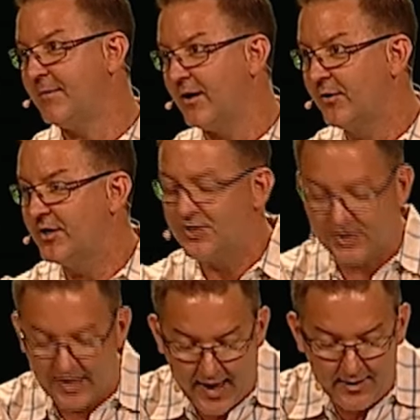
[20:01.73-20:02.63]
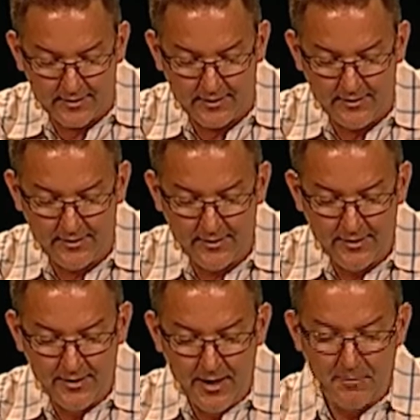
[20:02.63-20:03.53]
about Christianity,
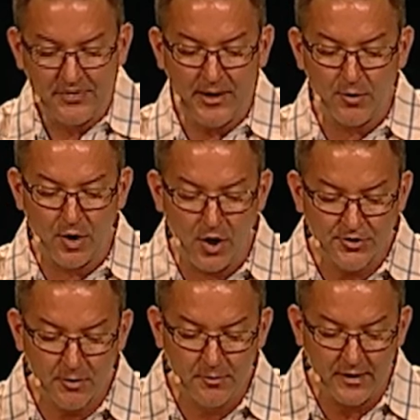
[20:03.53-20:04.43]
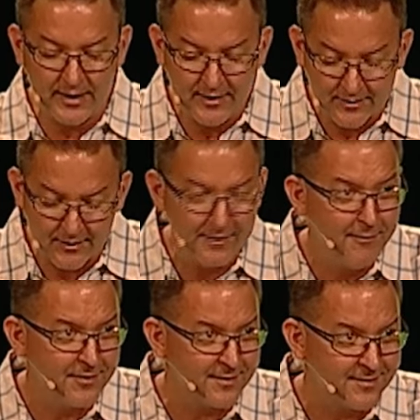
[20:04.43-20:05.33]
but there would also be, now
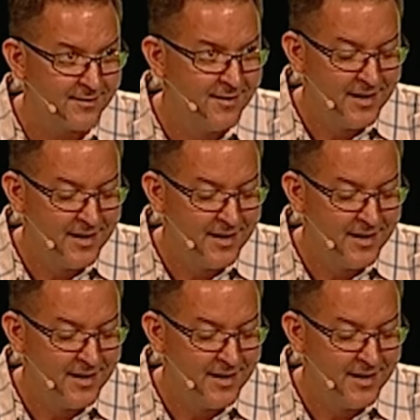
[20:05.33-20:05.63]
hear this,